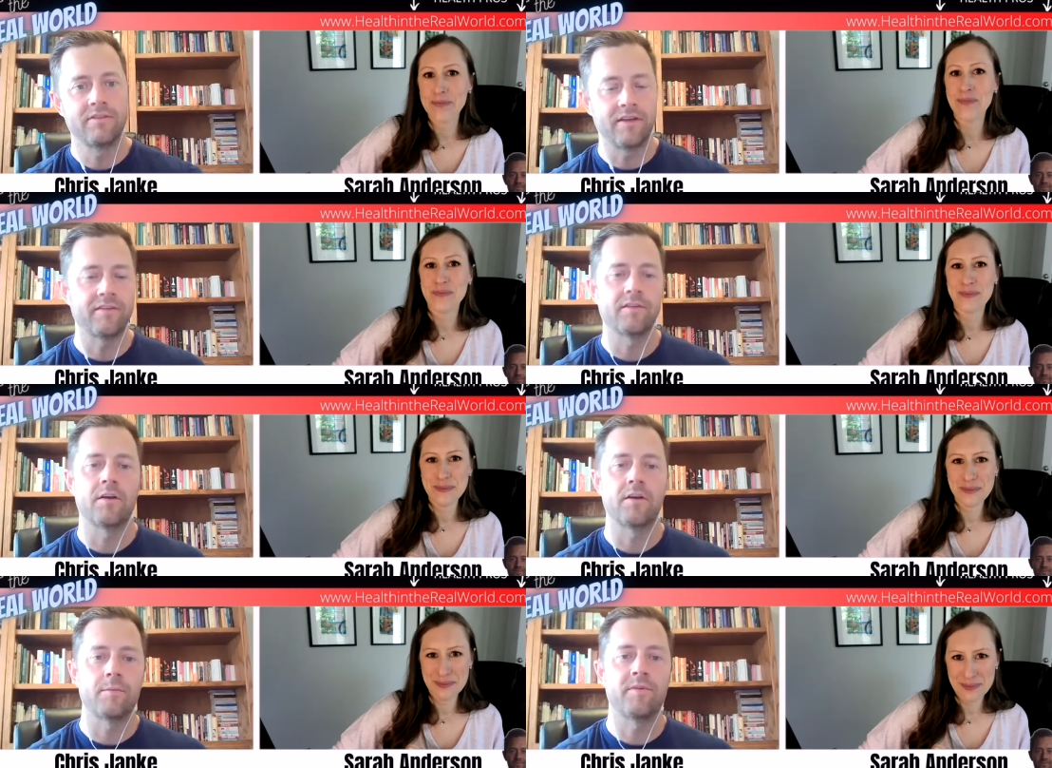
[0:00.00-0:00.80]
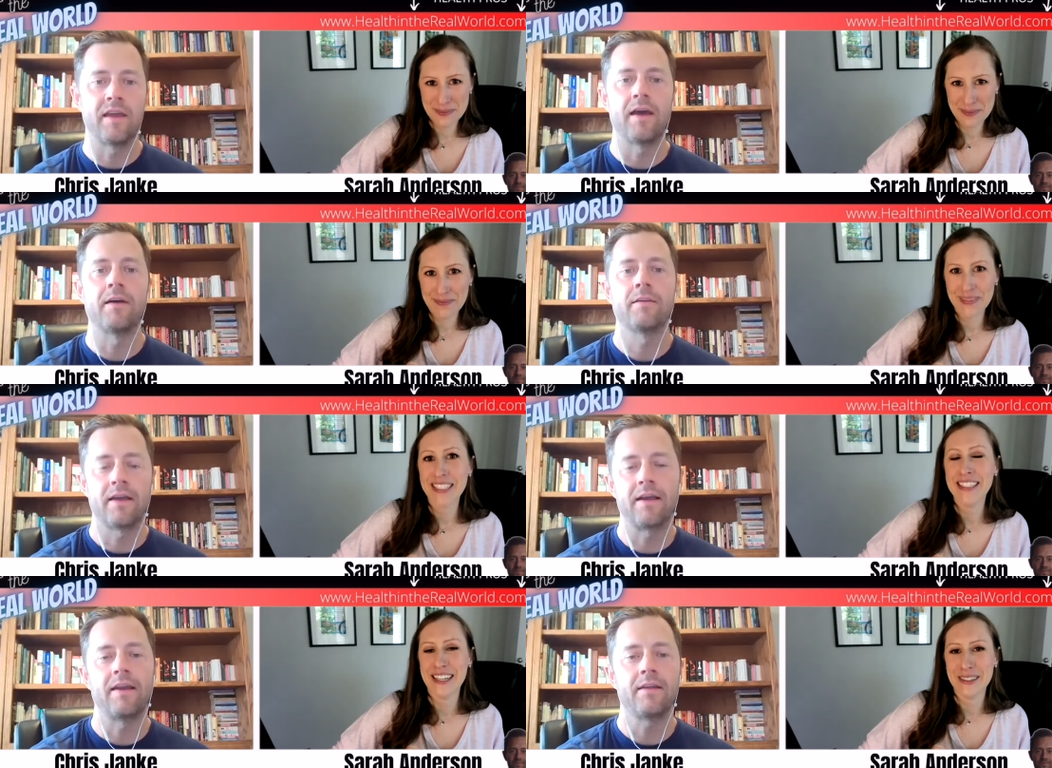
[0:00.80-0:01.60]
Speaker 1: tons of carbs. Yeah, I
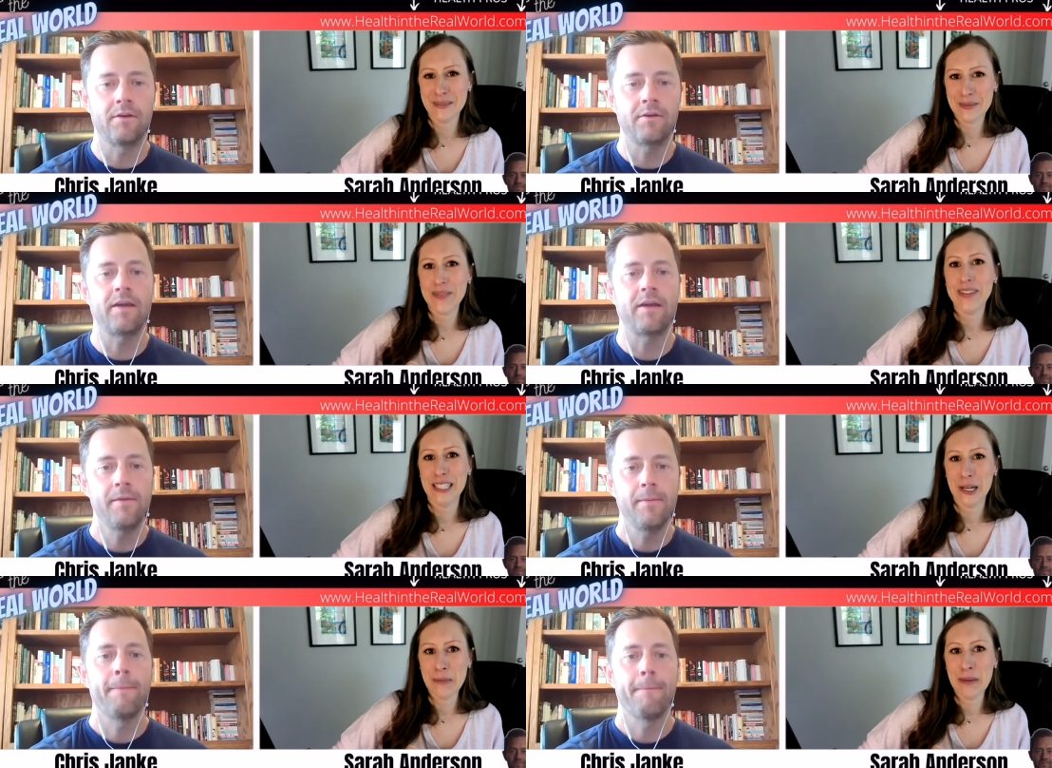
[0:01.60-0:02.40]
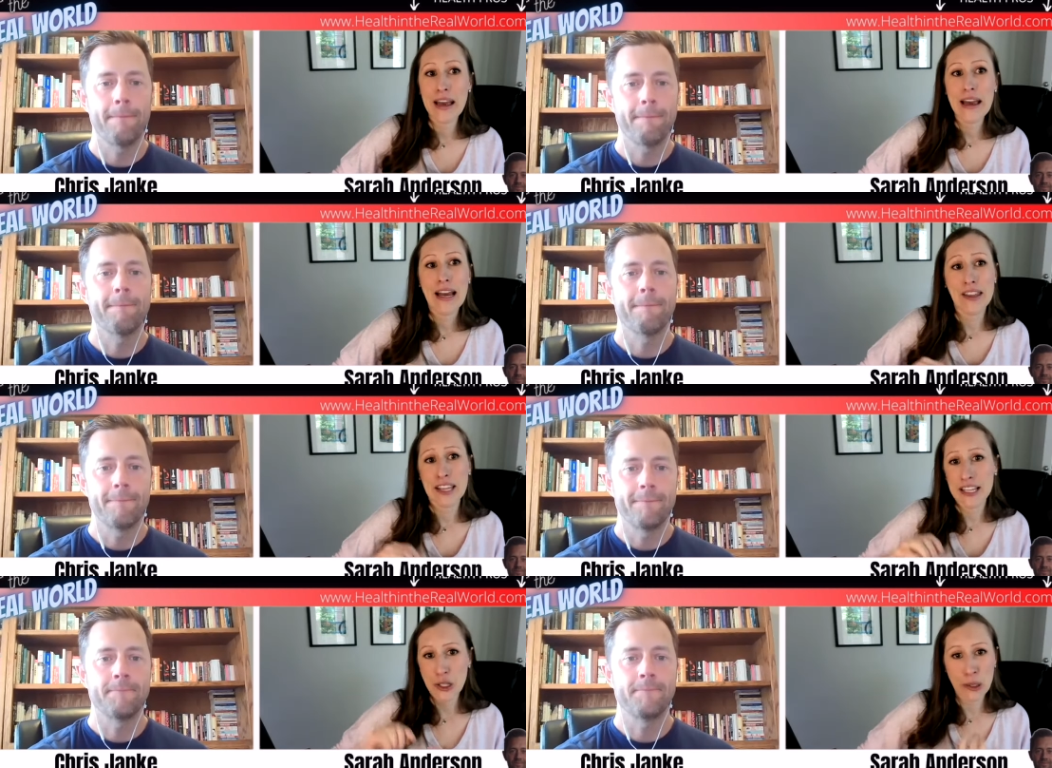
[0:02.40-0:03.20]
got yeah. it. Okay.
Speaker 2: Yep. And
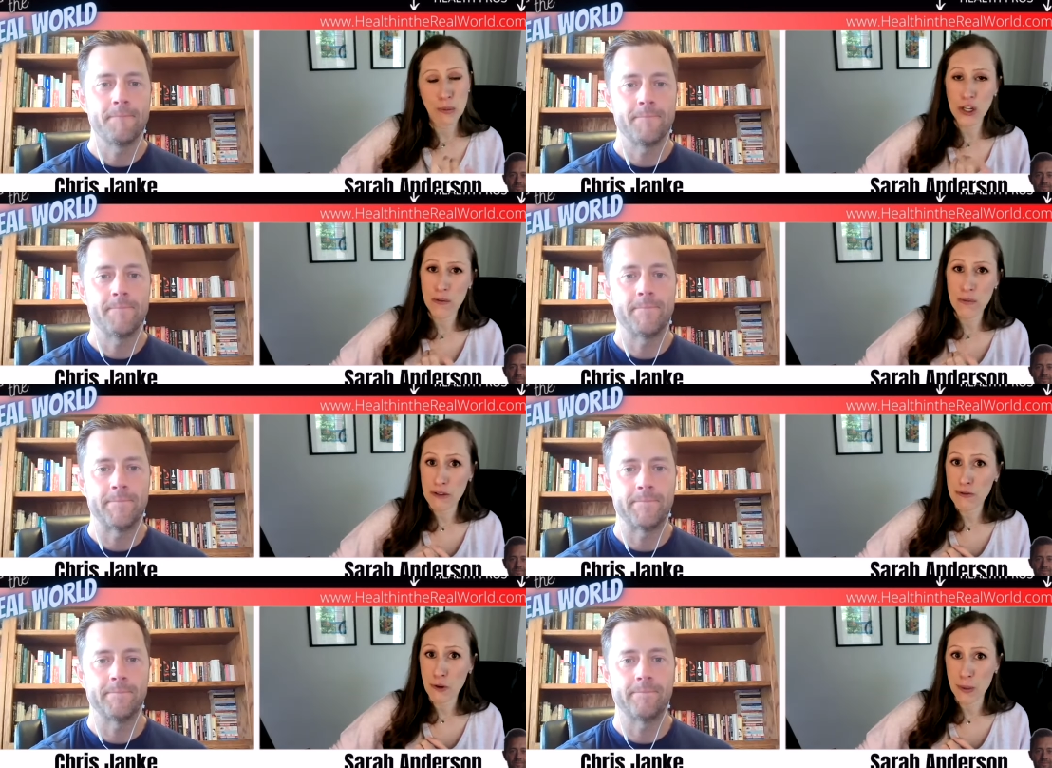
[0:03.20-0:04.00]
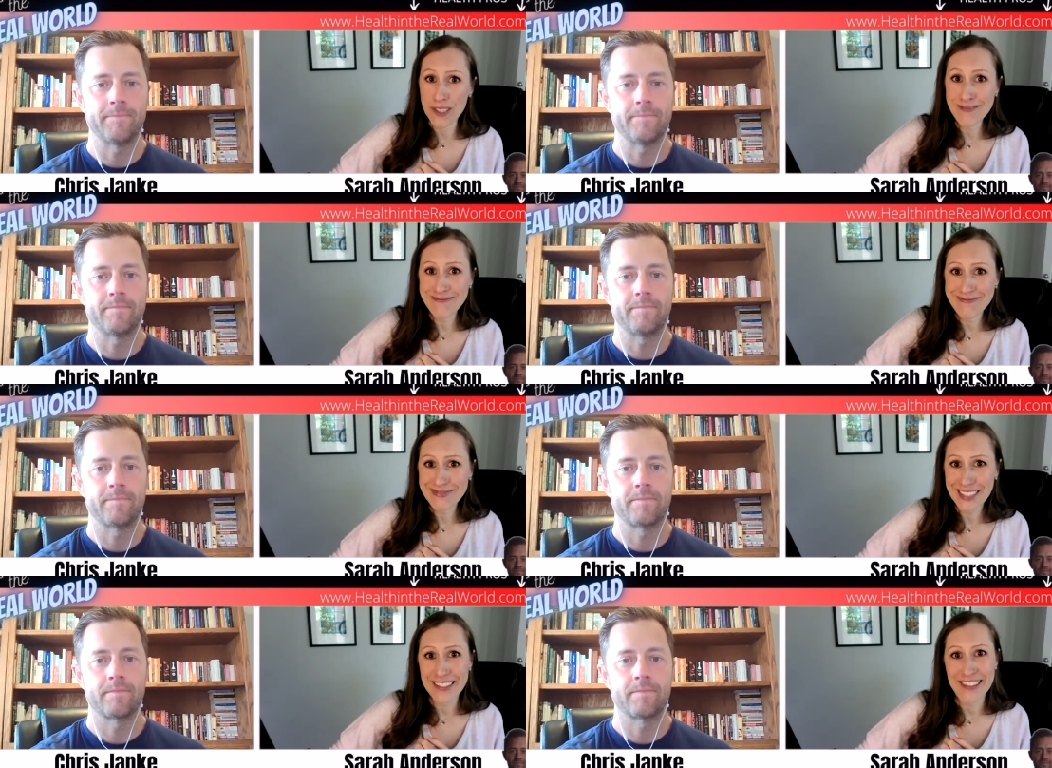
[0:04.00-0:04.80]
then you get put on metformin.
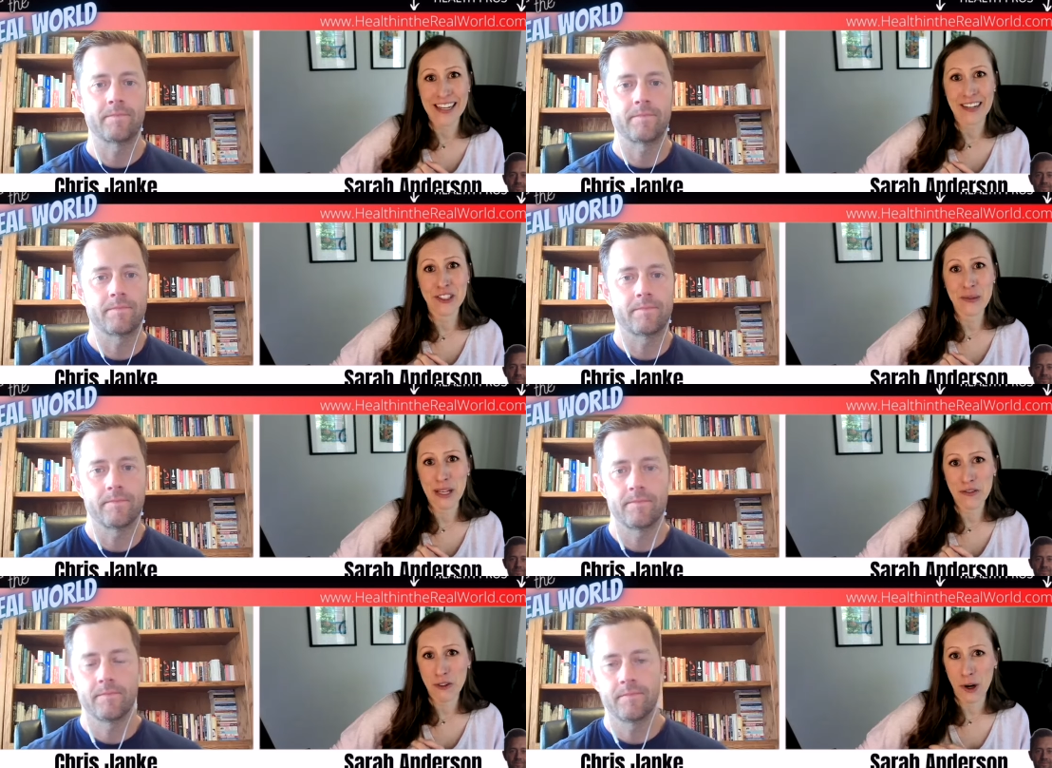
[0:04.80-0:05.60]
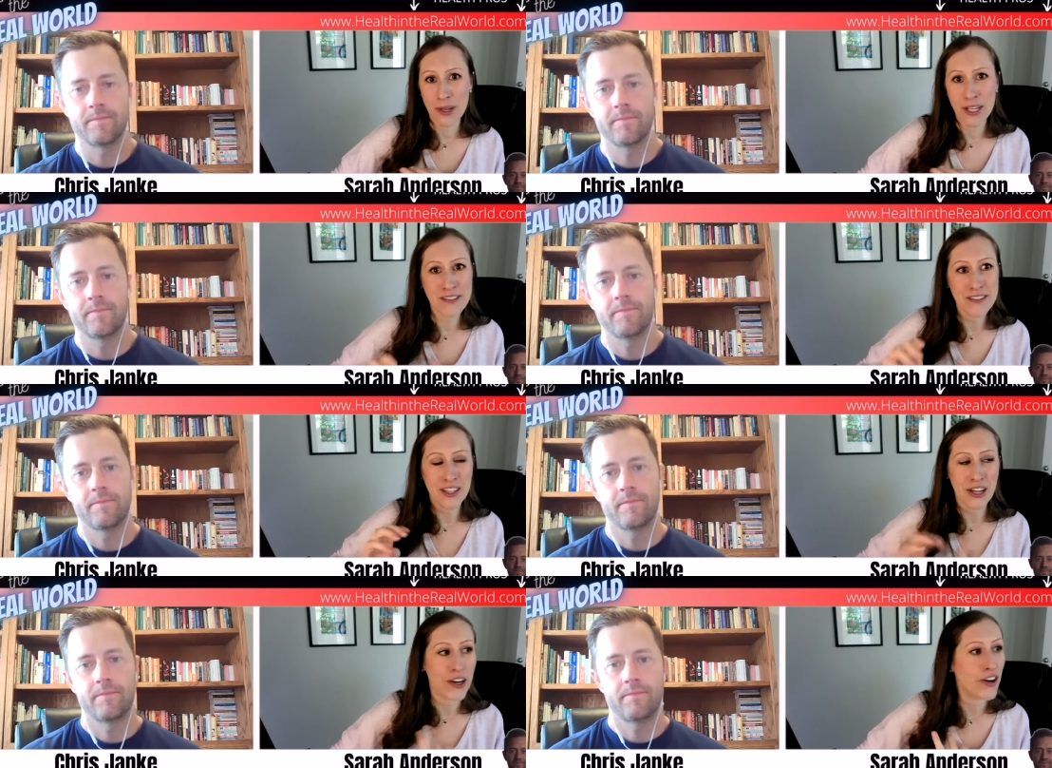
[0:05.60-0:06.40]
And then after metformin,
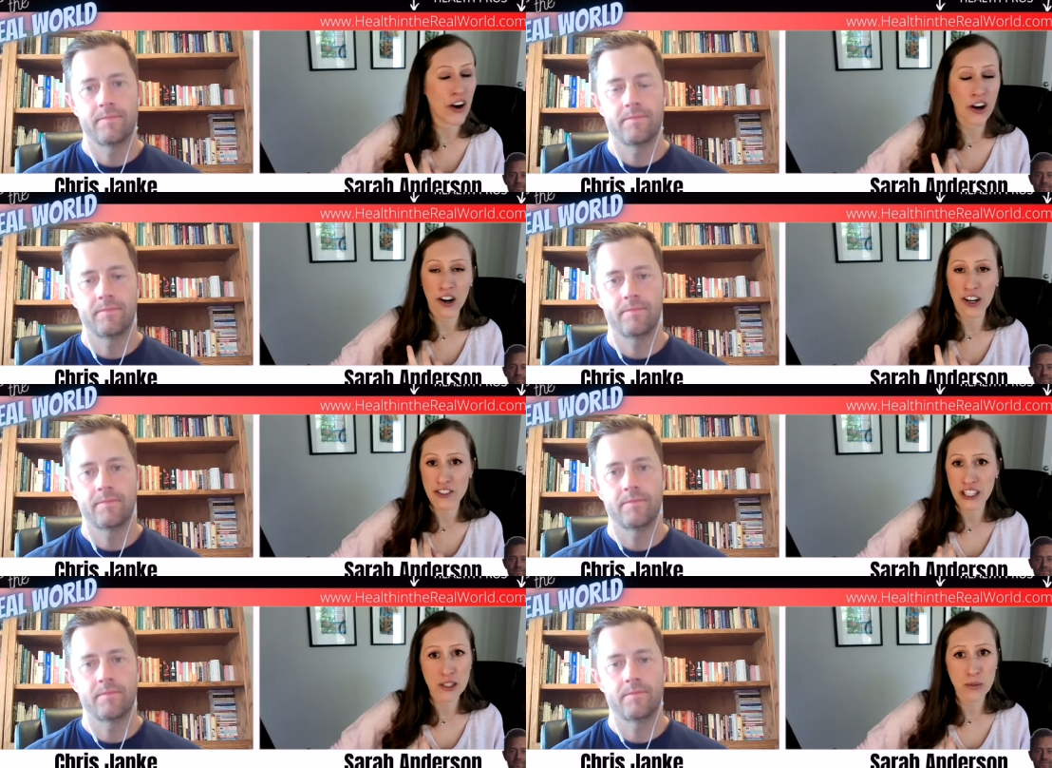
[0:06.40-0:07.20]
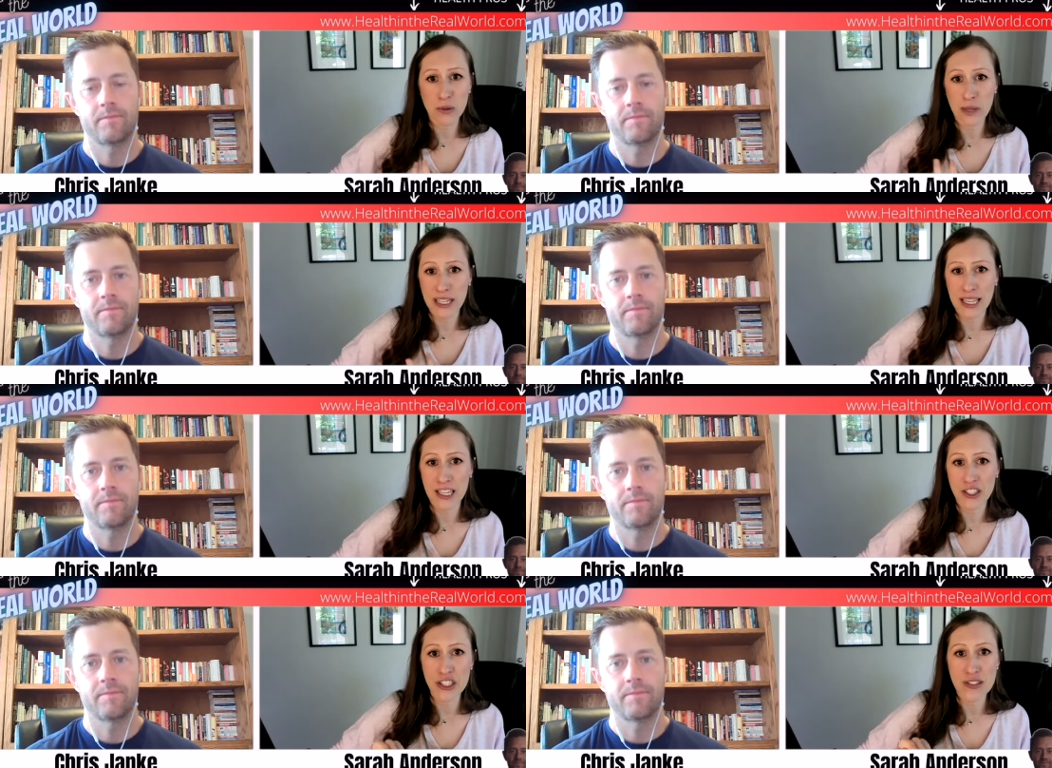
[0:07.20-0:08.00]
there are injectable
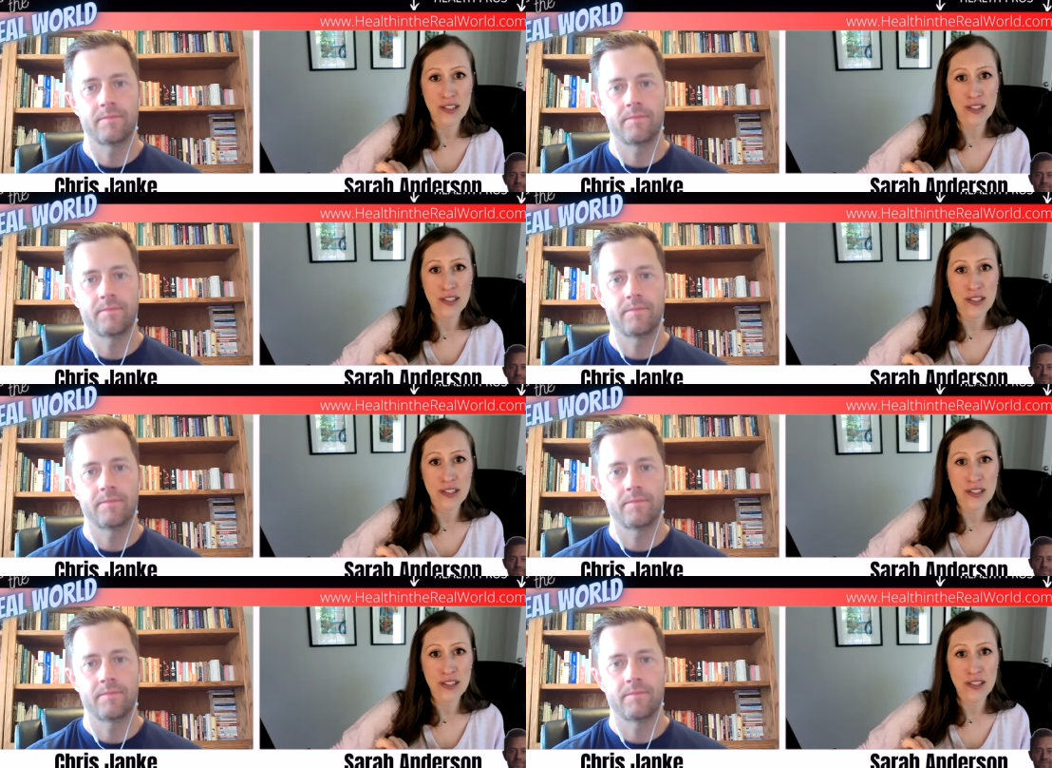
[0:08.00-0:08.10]
medications